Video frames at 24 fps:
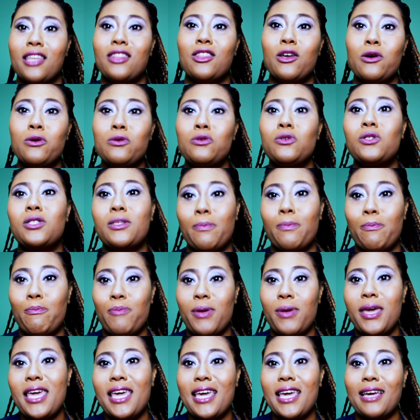Those
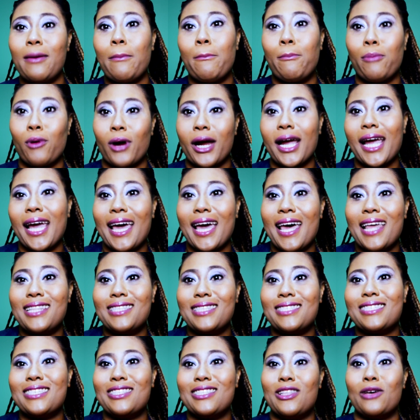big
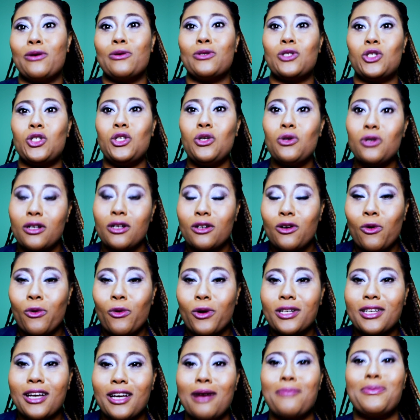brands, those
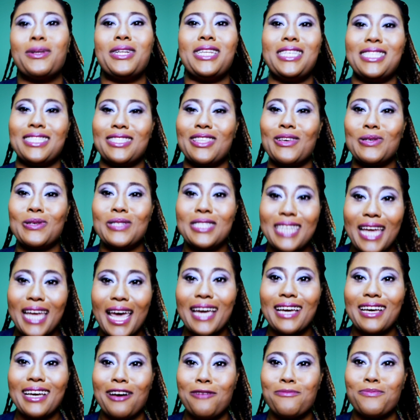unicorn companies, those
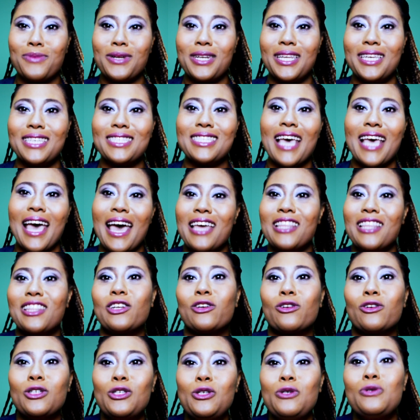tech companies
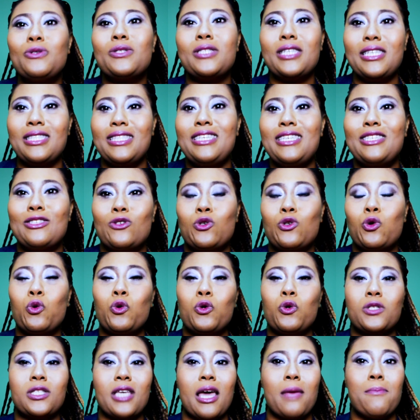that are using these
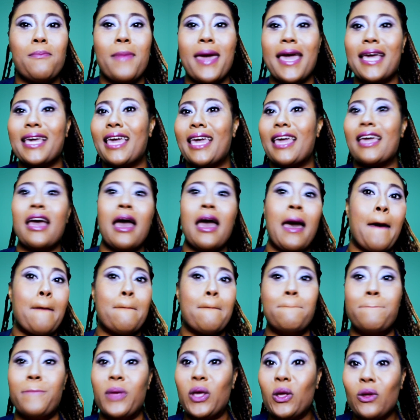tools and making
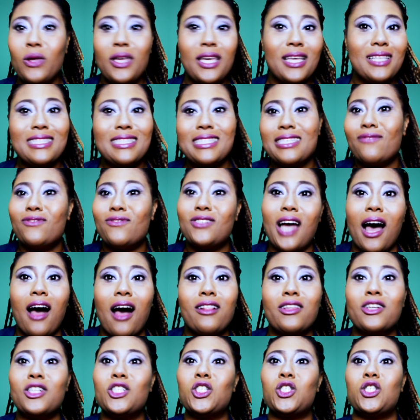billions of
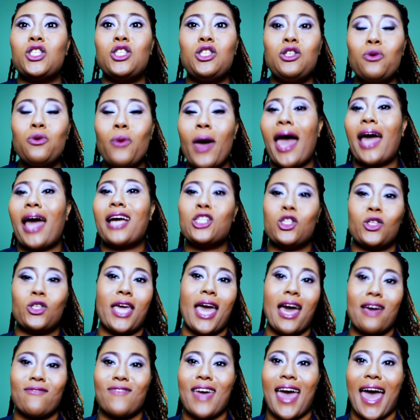dollars, you actually
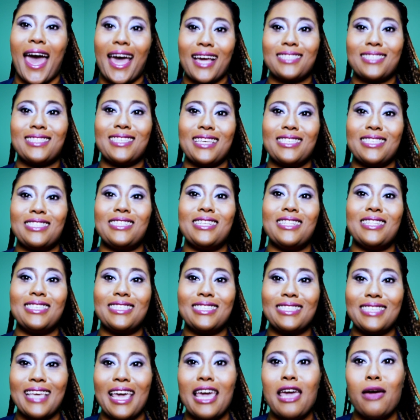have access to the
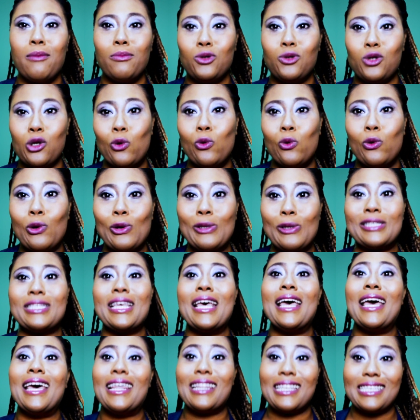same tools,
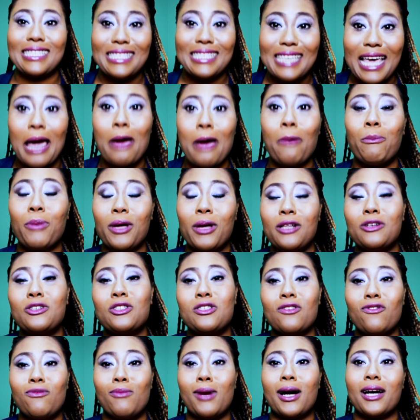the same
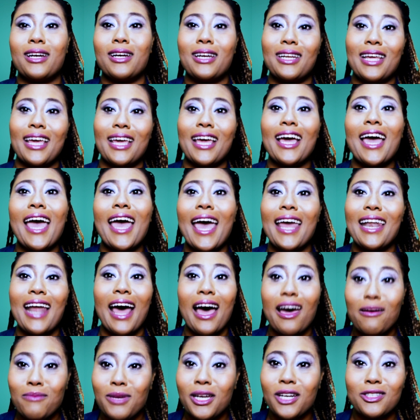pillars of marketing, and
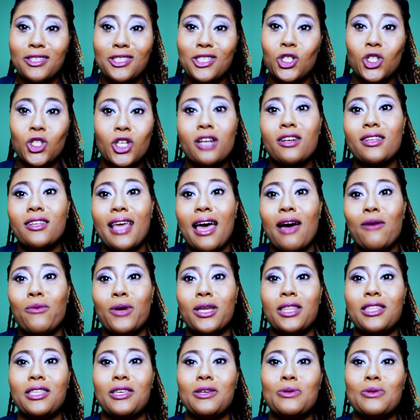I'm here to share that
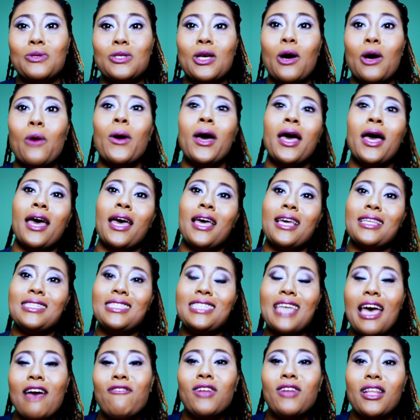with you. So
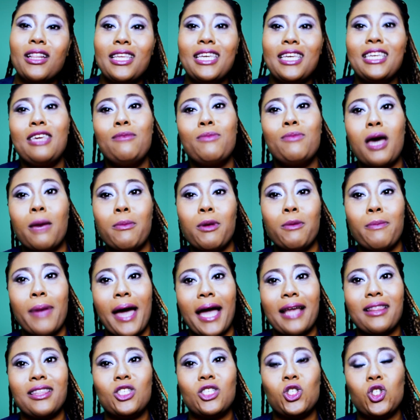definitely keep coming
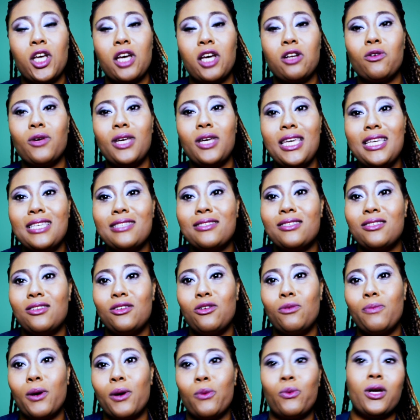back. This channel is
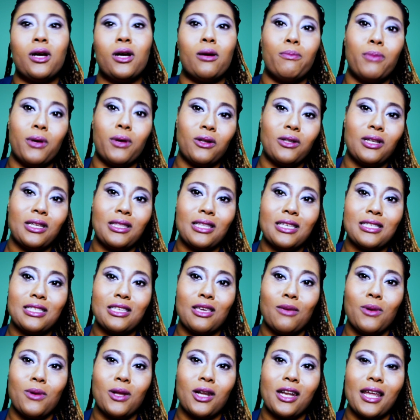new, but we are building this
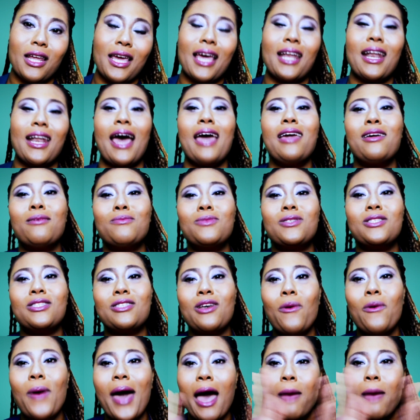community, and I am
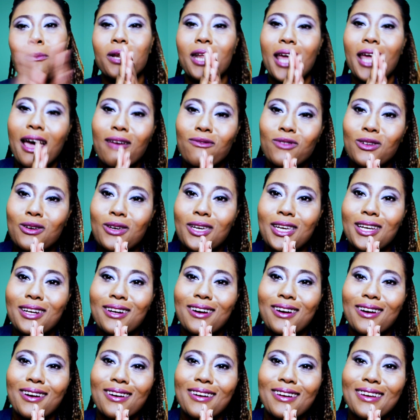so happy to have you
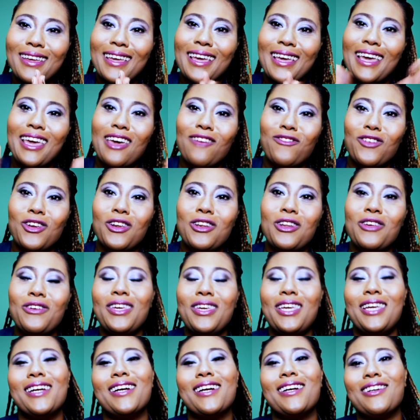here. If you're new
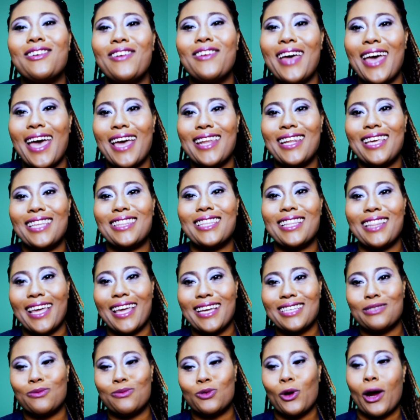here, go ahead, hit the
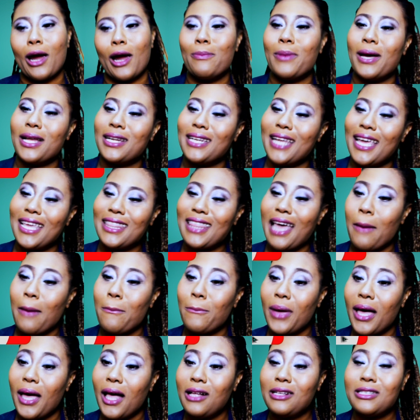like, subscribe button, hit that
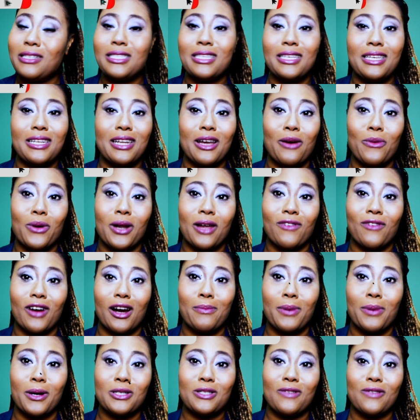bell so you know whenever I
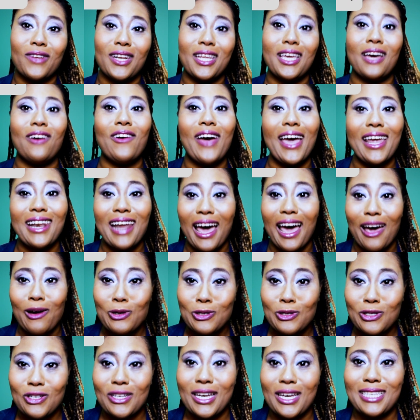post a video, and I
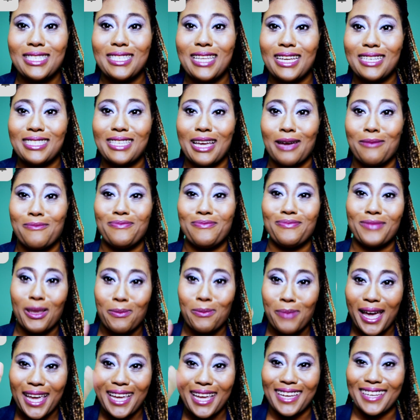will see you guys next time.
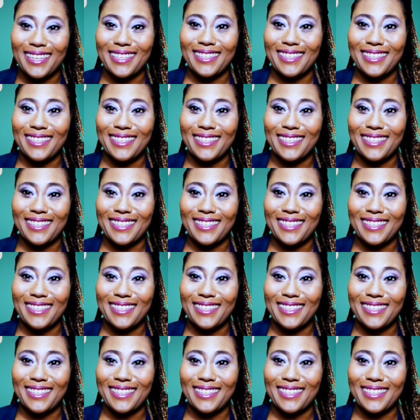Bye.